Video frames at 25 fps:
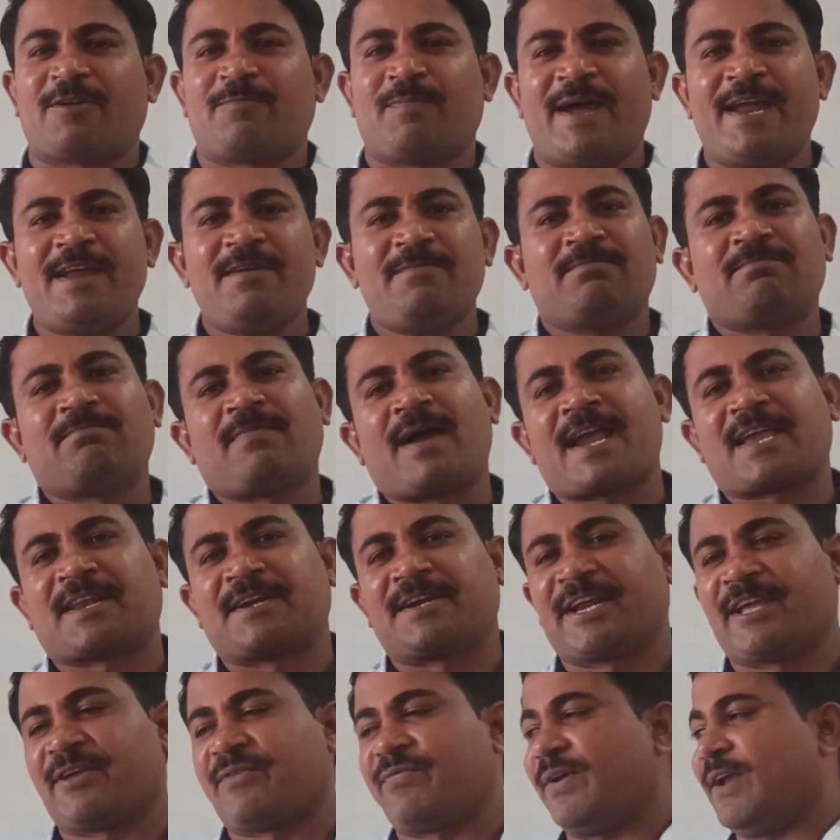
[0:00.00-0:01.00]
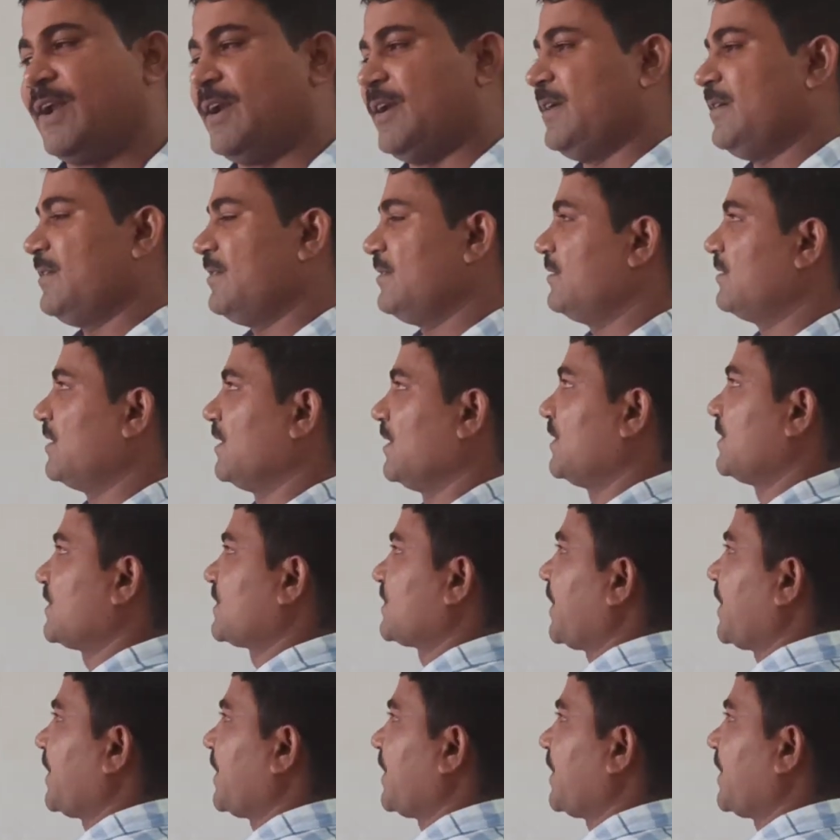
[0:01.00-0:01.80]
by magnetic field. See